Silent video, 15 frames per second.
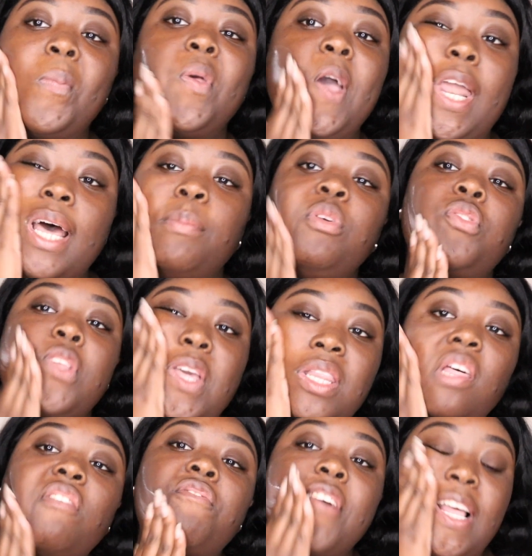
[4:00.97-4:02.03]
And I'm using
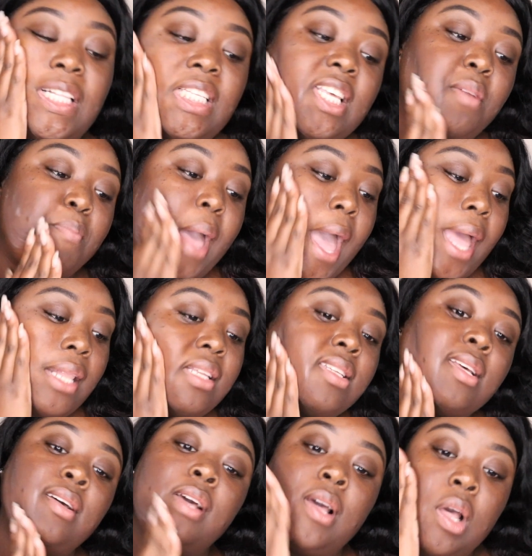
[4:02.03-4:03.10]
the Fenty Matte